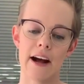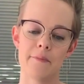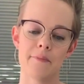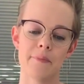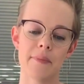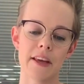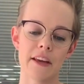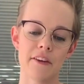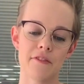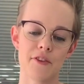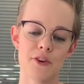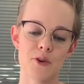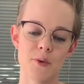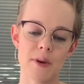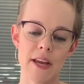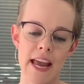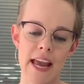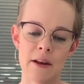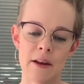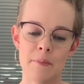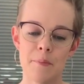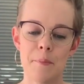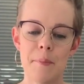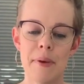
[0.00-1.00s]
if you
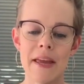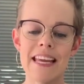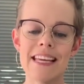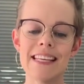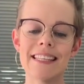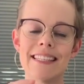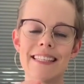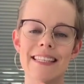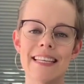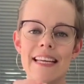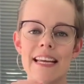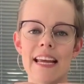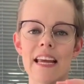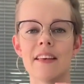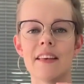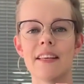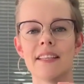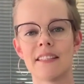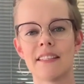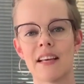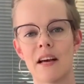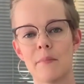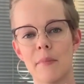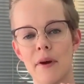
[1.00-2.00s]
can piece together
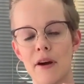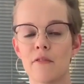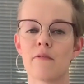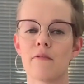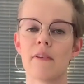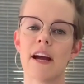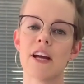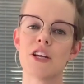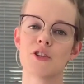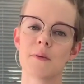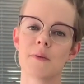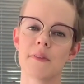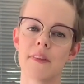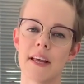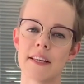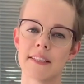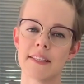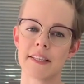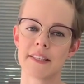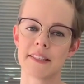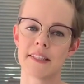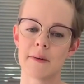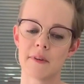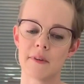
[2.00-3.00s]
some arrangement that's
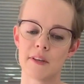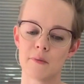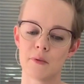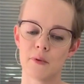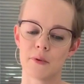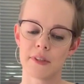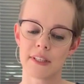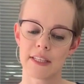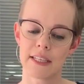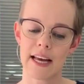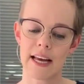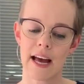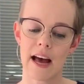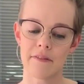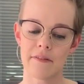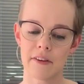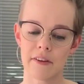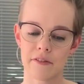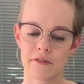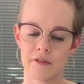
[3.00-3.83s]
acceptable to cover